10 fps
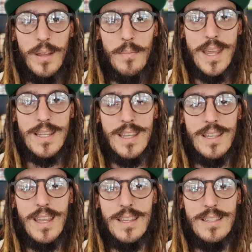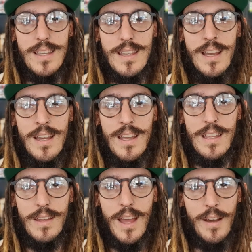It makes things easy
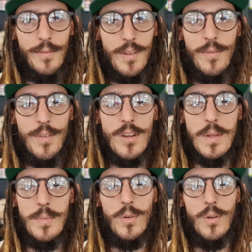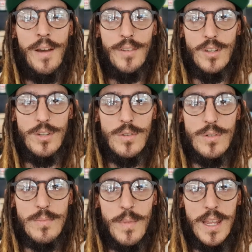for those people who haven't
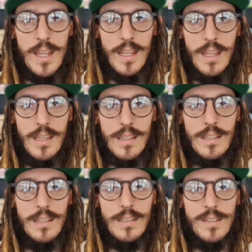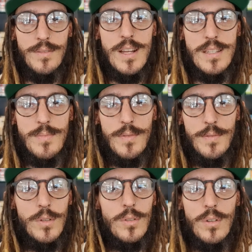used many devices
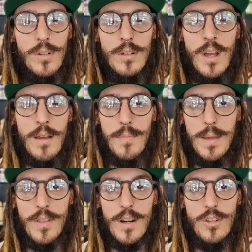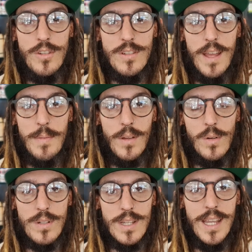before, or people that are new to vaping
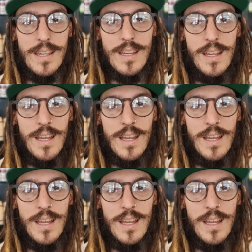altogether.